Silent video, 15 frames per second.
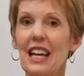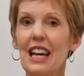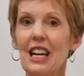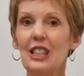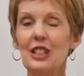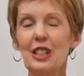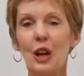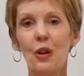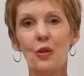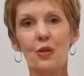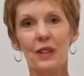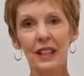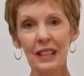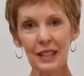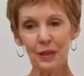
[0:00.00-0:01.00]
So
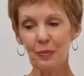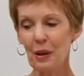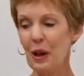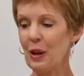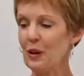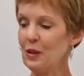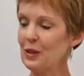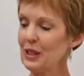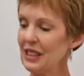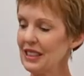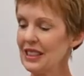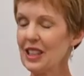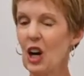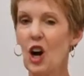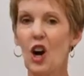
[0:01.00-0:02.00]
this pose is
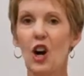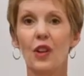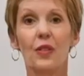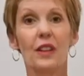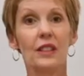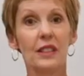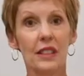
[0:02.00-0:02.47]
called the